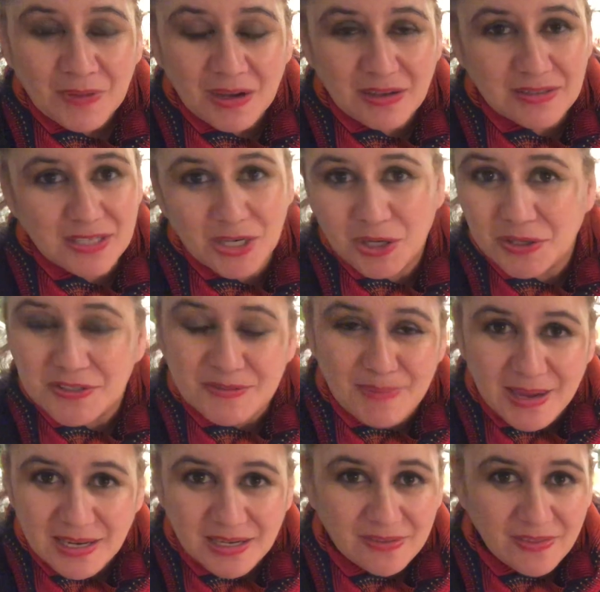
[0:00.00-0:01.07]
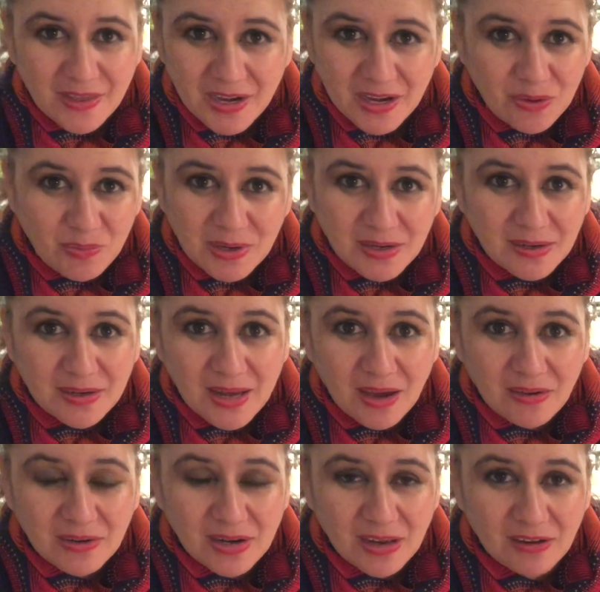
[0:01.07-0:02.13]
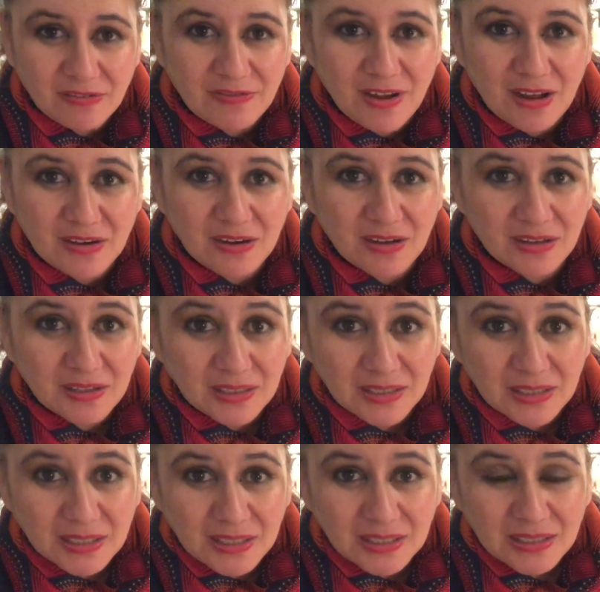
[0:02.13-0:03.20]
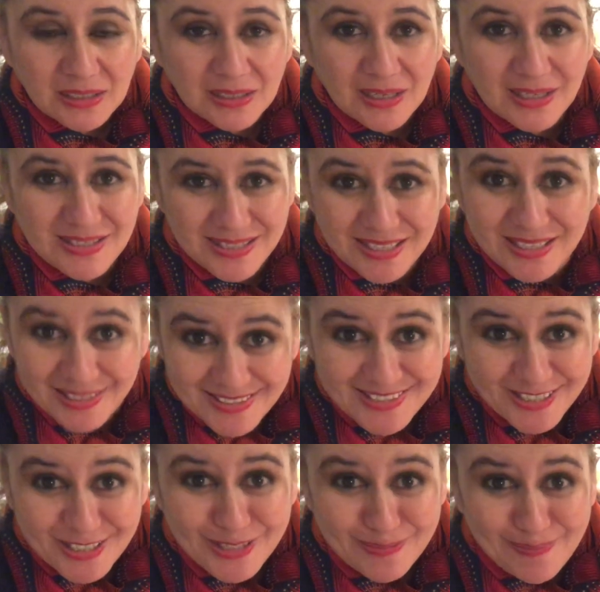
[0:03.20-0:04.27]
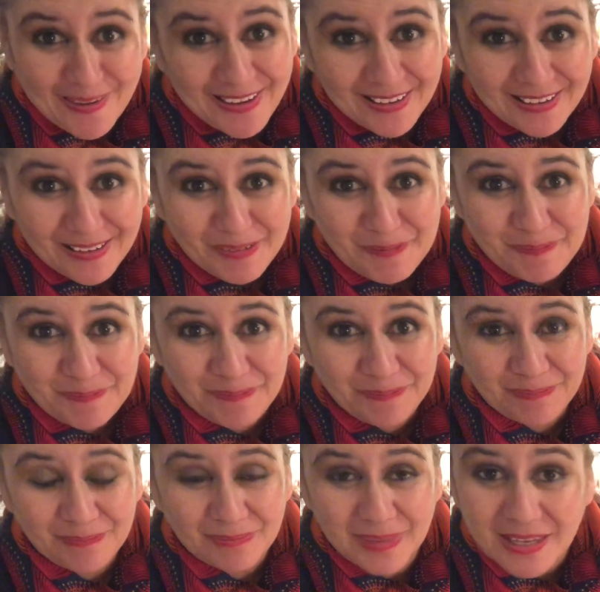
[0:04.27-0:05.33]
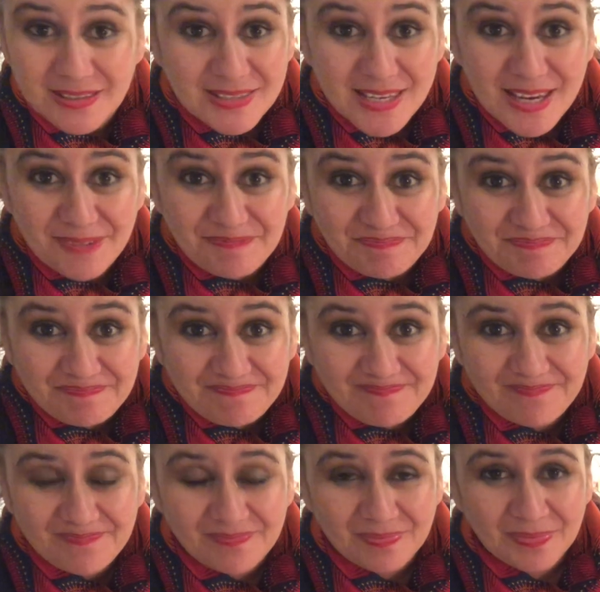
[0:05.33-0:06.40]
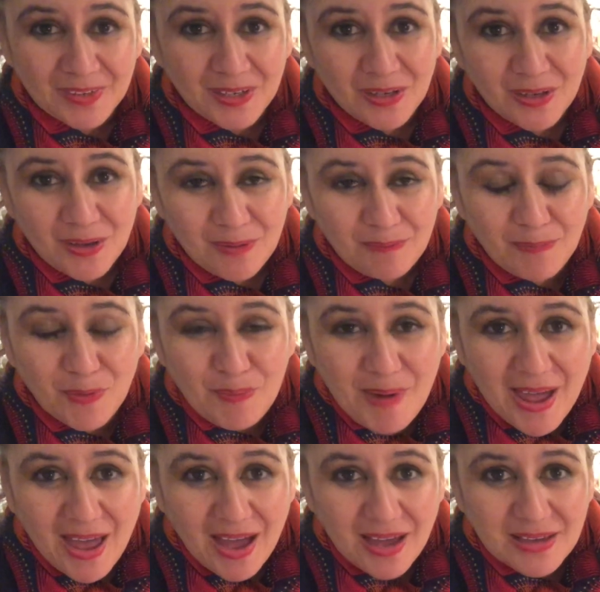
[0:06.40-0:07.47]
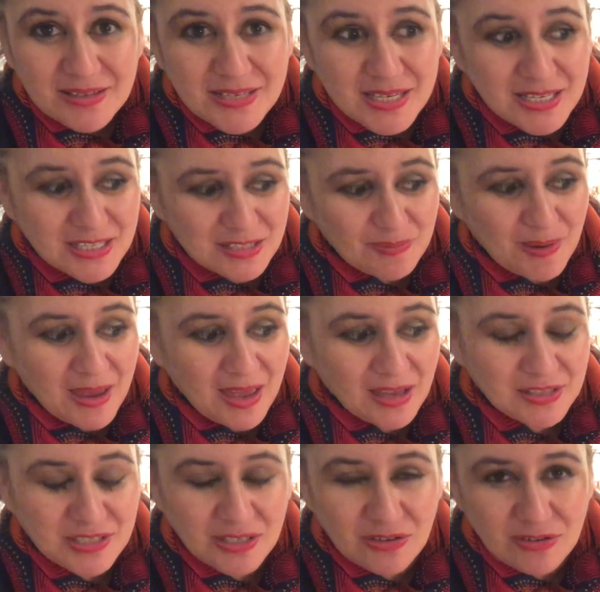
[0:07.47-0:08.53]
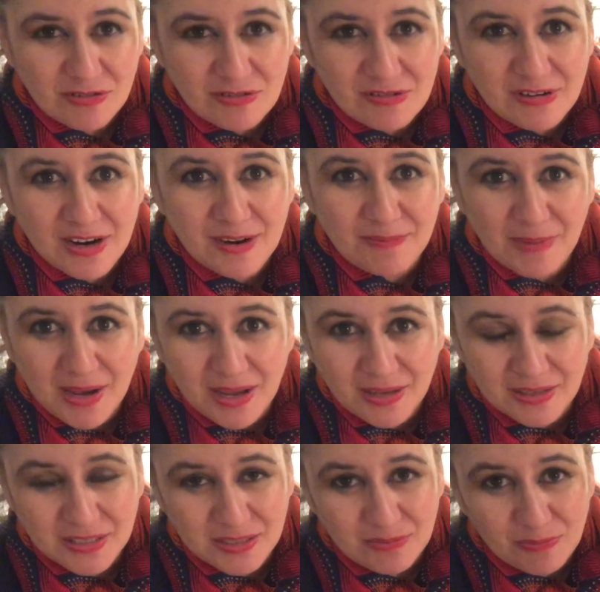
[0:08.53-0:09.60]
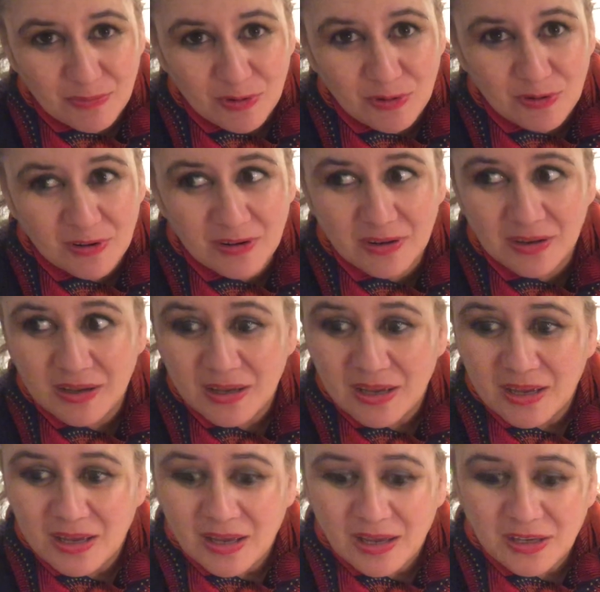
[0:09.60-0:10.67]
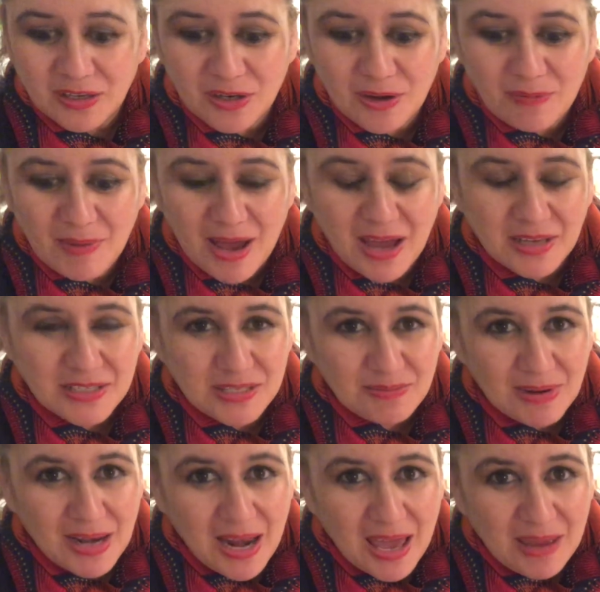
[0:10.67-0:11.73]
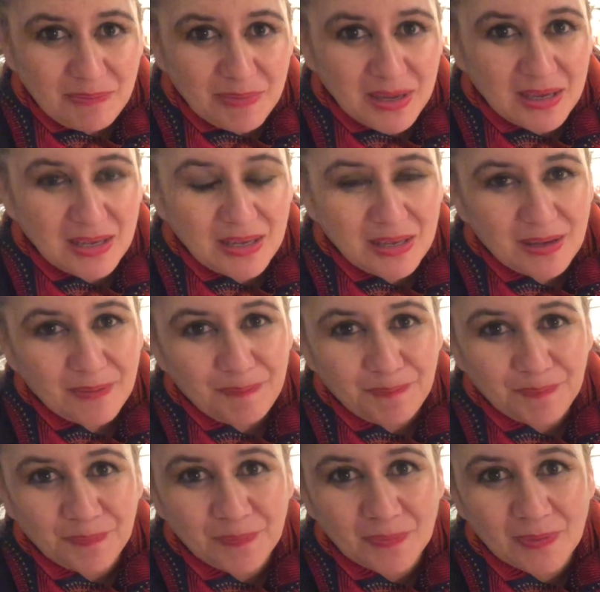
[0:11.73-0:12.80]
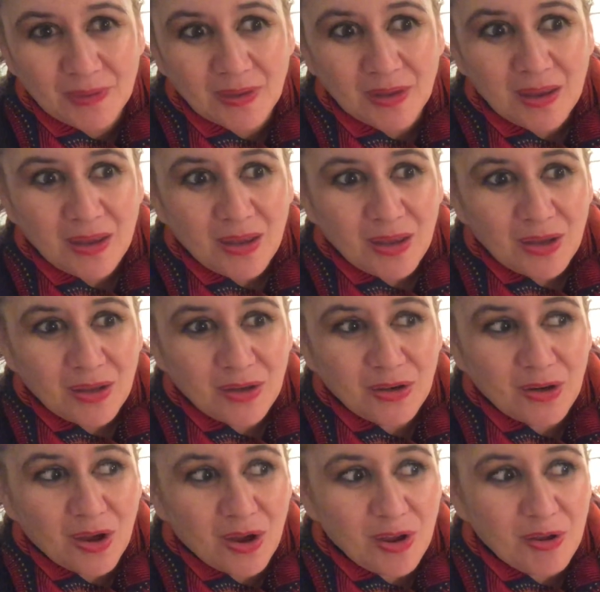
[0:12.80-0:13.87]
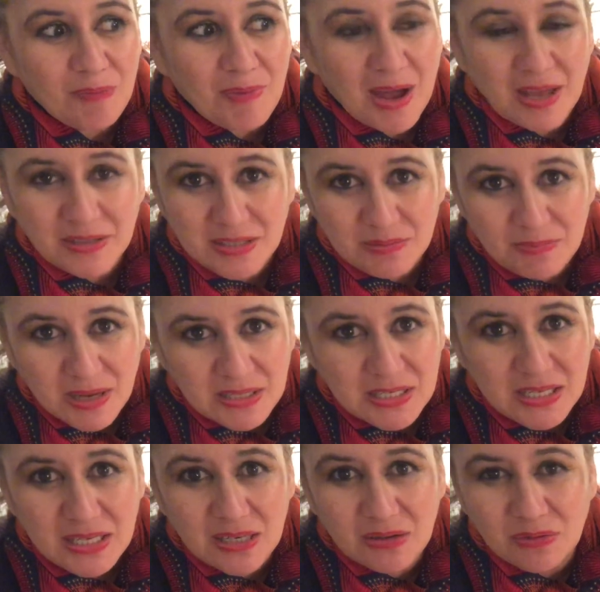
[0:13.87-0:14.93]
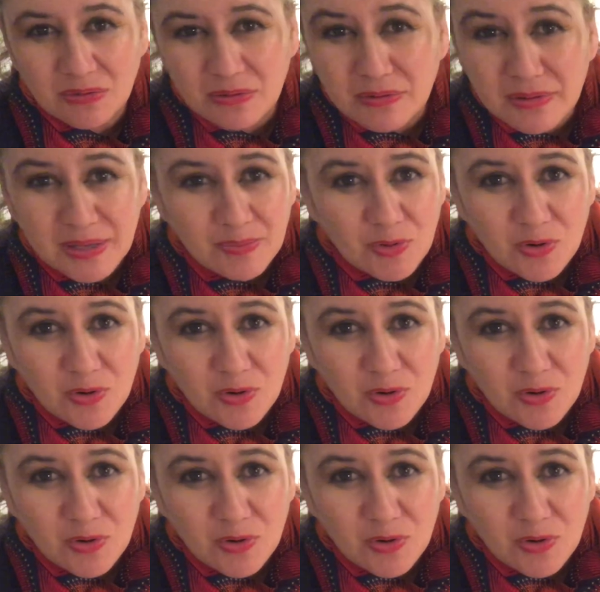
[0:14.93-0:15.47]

I said, "Who's making the rewena now in our whānau?" I said, "It's just me. That's it." All my aunties, my Auntie Laura, my Auntie Moore, you know, my Auntie Malami, you know, my Auntie Mate, all them,